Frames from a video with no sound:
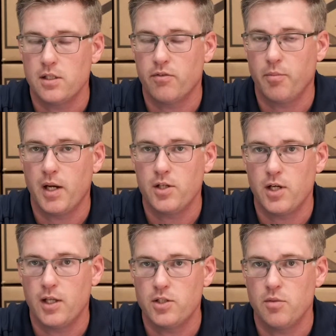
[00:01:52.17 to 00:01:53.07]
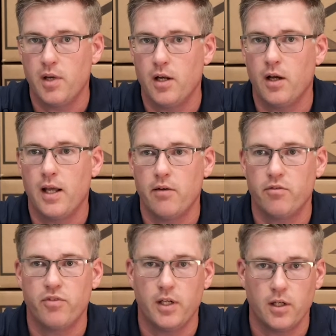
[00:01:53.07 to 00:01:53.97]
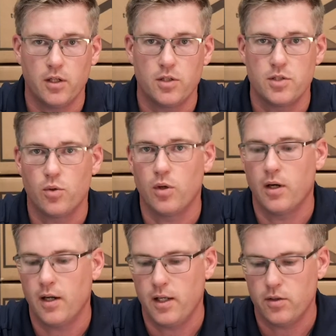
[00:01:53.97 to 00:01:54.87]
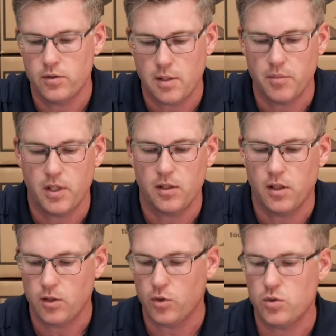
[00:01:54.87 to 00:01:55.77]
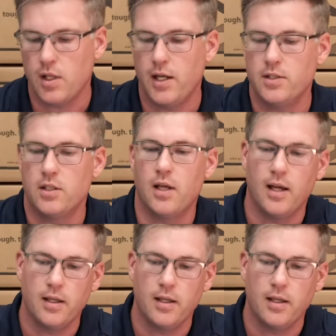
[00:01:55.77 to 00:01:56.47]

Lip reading: if by chance you may not have fingers or something along those lines, and